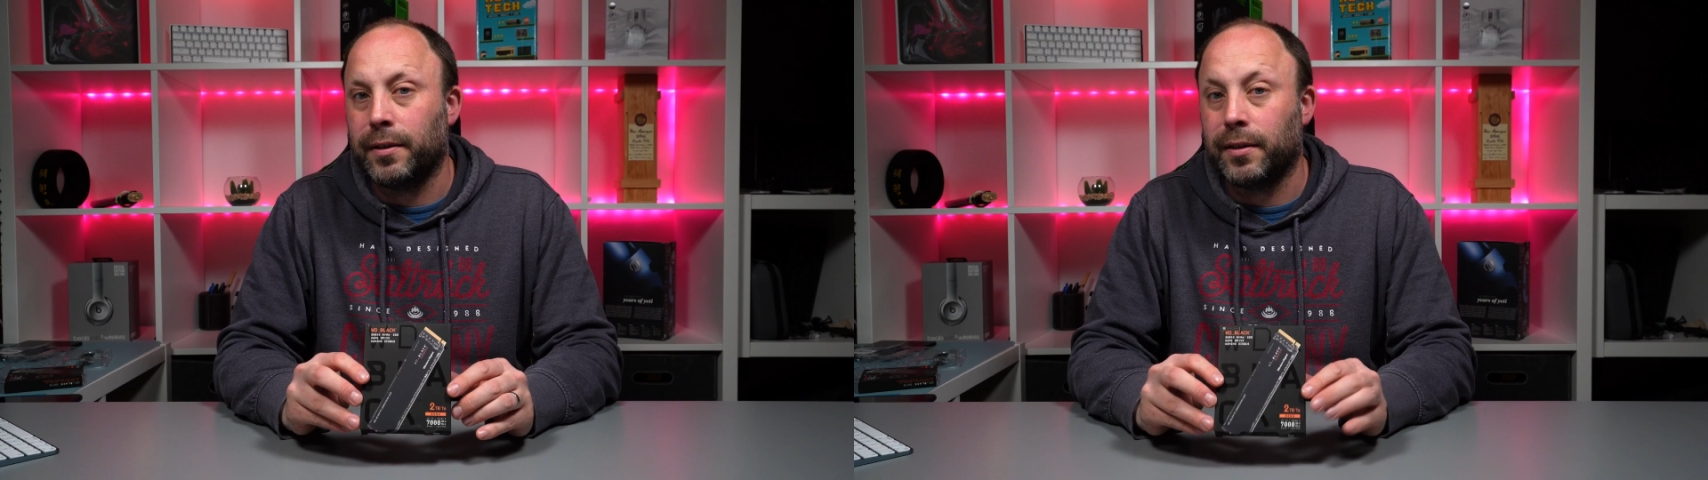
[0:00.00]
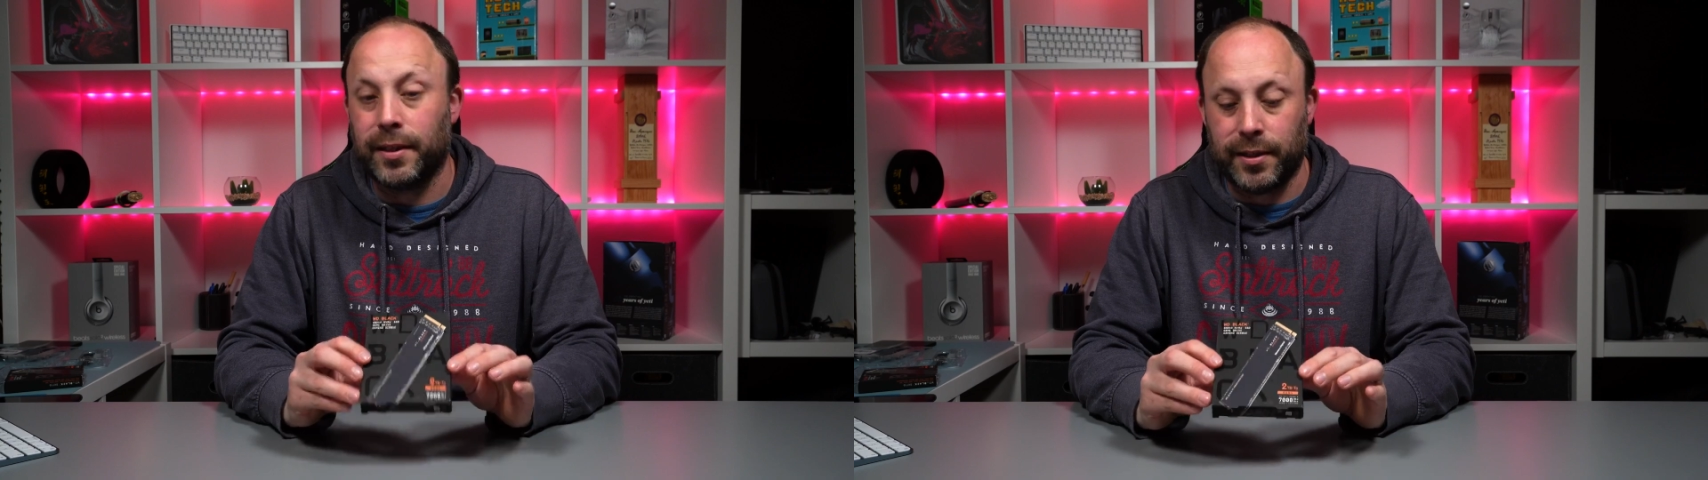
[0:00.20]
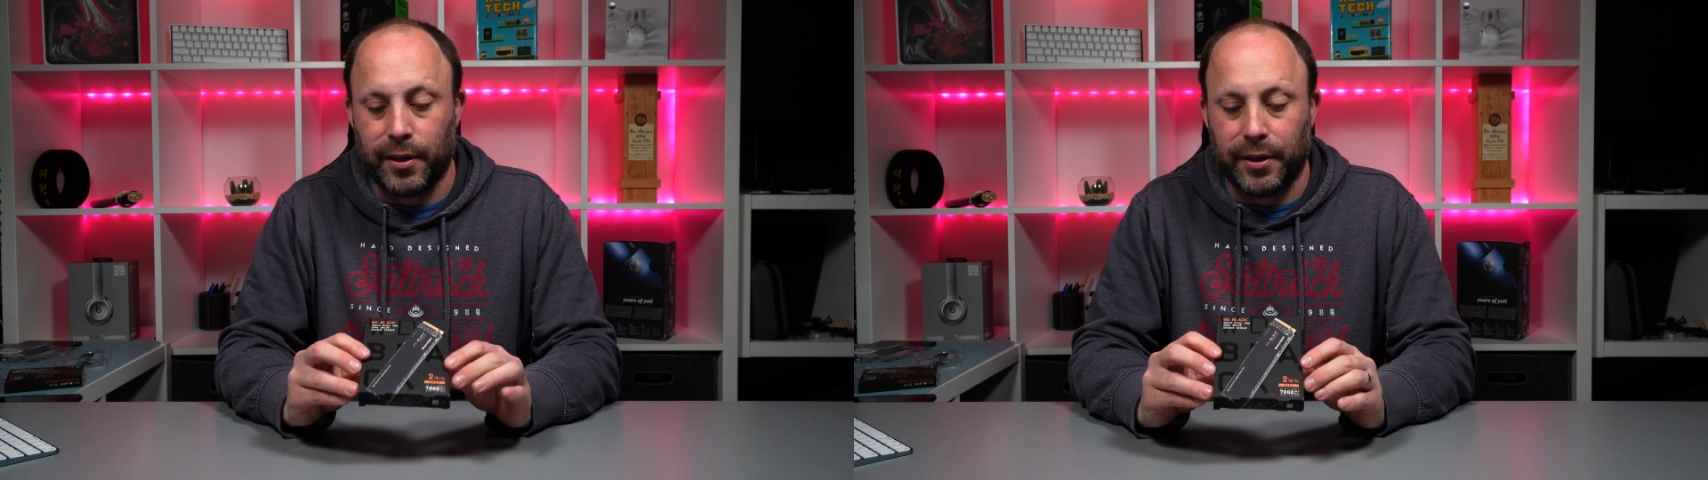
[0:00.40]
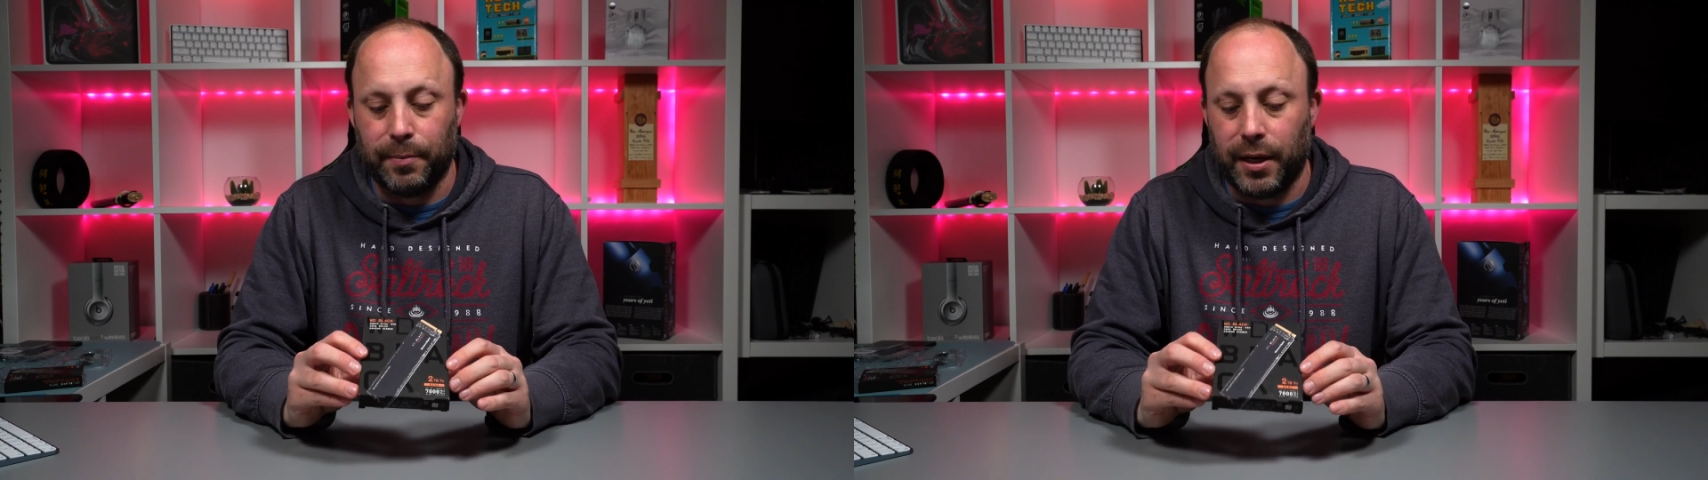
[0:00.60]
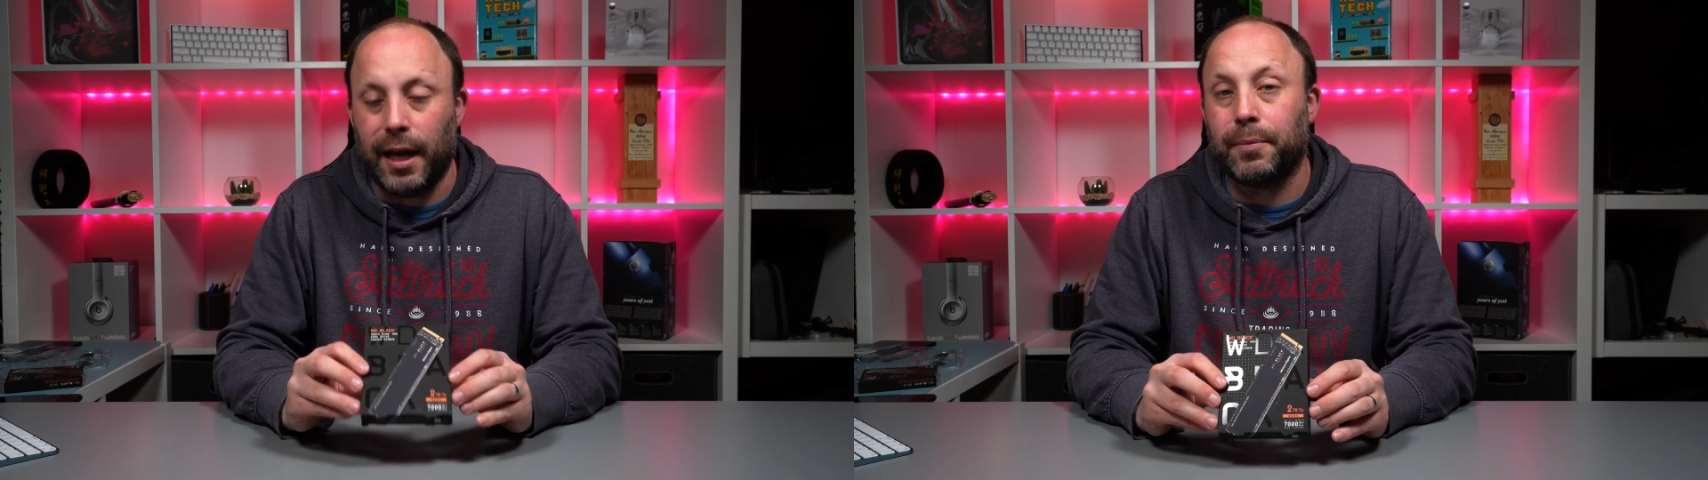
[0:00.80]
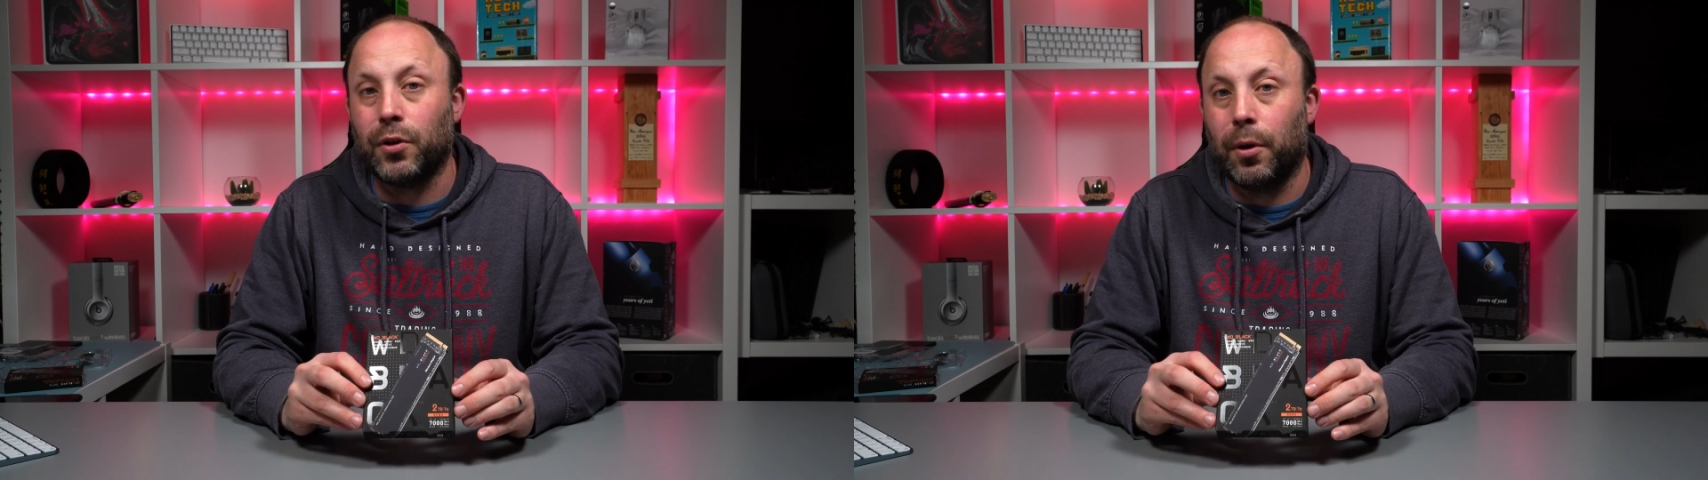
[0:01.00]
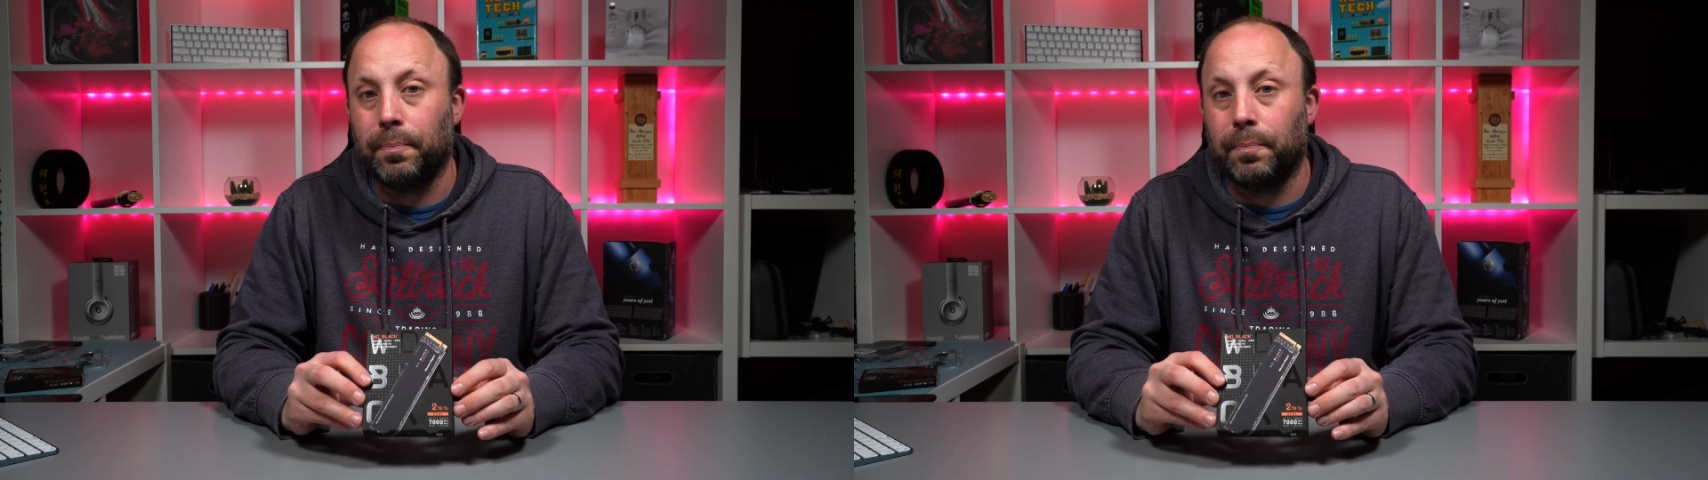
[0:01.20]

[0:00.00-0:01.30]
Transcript: this is going in my laptop.